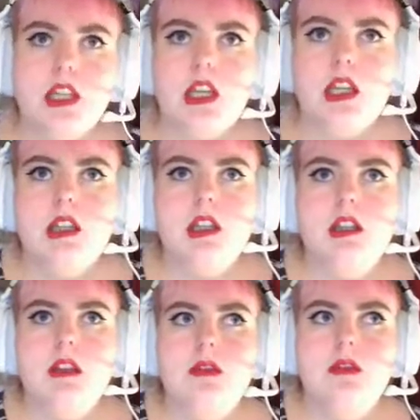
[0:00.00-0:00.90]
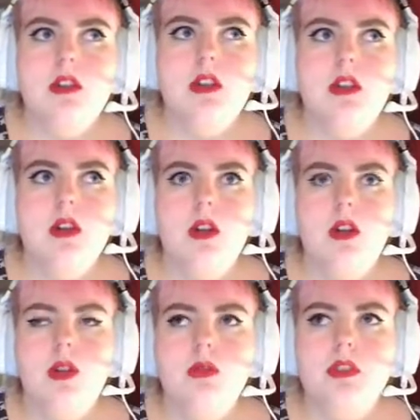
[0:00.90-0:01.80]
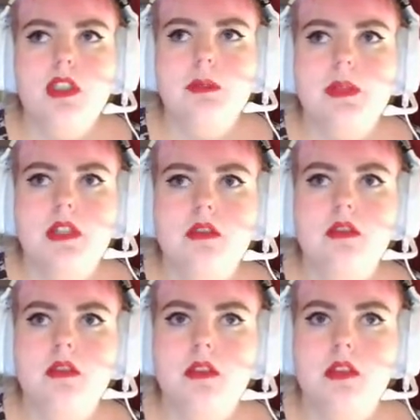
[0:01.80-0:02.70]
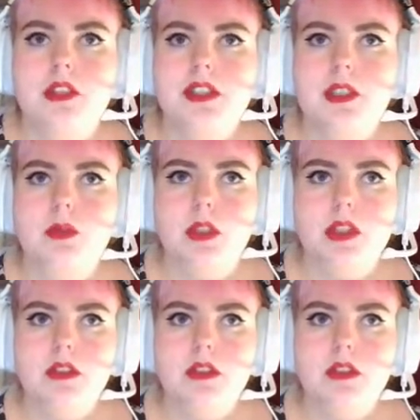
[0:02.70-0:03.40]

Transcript: have only been contact with